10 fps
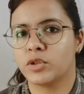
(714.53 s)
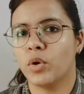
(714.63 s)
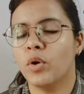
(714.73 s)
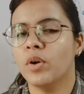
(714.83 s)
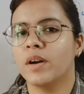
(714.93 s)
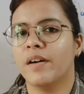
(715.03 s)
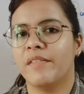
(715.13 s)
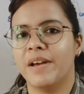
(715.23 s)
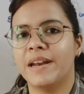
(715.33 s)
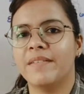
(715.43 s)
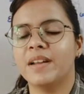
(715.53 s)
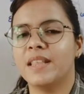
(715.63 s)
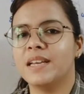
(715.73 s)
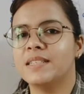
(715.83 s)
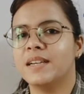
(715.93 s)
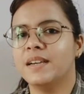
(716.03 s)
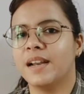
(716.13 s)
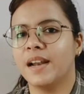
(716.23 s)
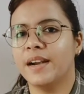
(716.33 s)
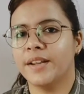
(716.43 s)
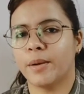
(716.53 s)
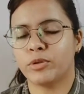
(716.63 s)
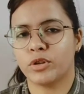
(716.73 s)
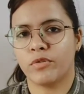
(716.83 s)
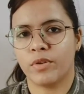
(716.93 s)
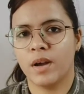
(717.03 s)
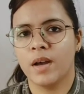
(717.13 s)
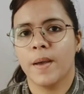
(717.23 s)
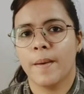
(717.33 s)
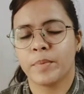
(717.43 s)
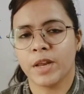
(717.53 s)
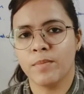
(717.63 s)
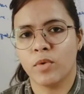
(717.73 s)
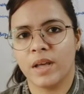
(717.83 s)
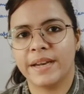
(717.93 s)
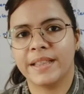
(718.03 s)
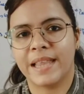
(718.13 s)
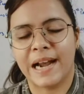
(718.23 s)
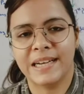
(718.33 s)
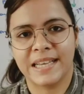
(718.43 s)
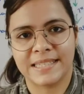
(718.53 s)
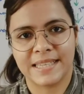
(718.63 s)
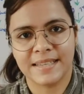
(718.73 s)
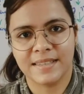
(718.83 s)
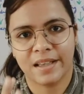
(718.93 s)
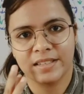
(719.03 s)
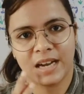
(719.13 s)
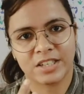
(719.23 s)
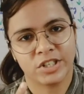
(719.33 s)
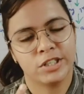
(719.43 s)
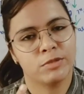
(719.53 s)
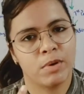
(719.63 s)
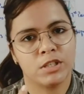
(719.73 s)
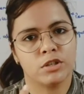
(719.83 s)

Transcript: So uh, whenever there is a delayed eruption of a premolar, in that cases the extraction space